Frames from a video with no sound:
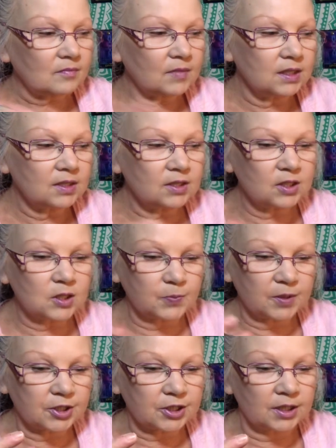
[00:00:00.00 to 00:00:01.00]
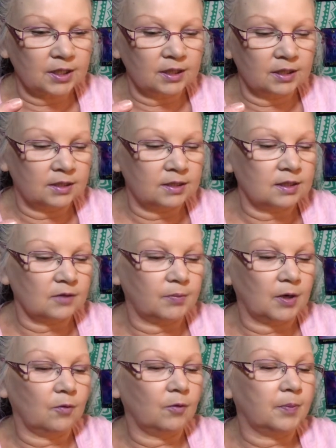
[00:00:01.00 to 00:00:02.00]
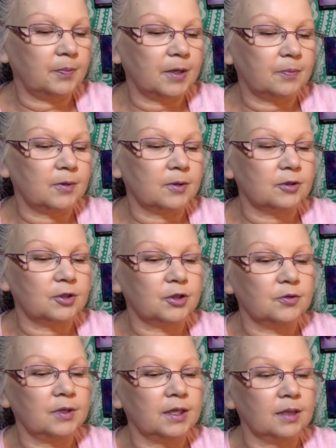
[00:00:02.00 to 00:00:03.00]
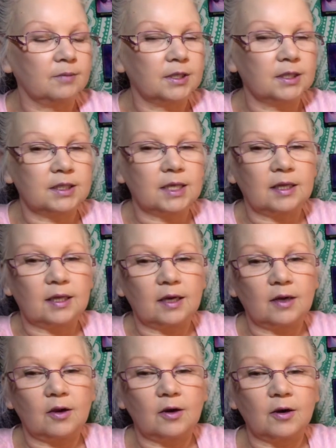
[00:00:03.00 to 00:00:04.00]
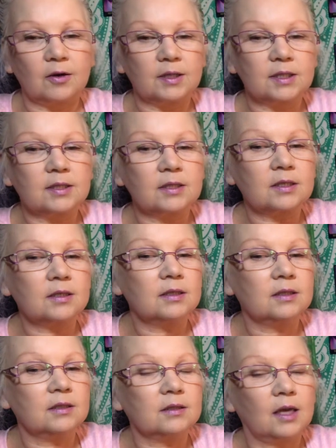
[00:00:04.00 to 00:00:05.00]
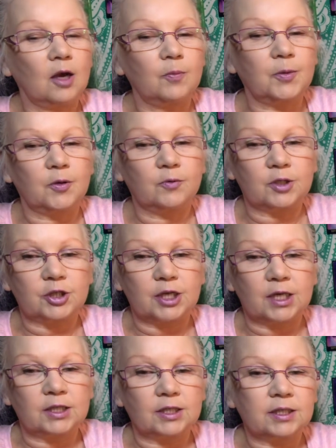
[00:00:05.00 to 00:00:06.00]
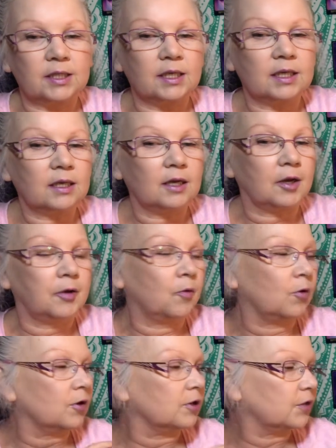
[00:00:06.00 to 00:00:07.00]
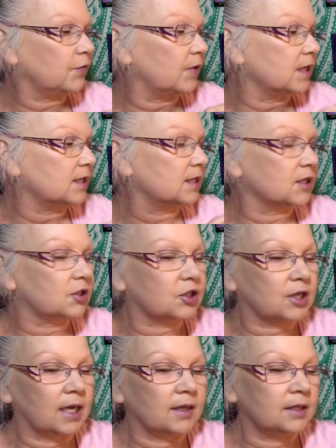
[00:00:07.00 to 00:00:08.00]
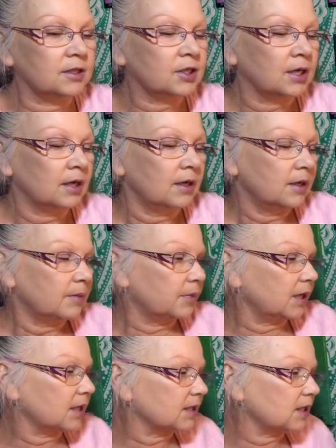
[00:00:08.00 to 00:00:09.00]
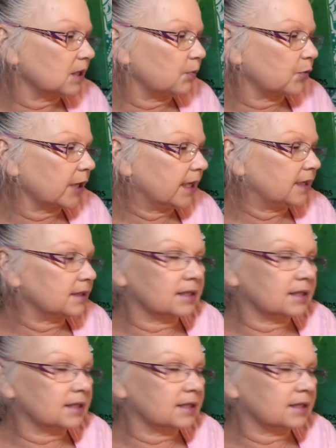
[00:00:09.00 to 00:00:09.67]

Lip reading: suspicions about what people are doing. I'm going to take that card. This is going to help you with changes needed in order to face this challenge, because the break is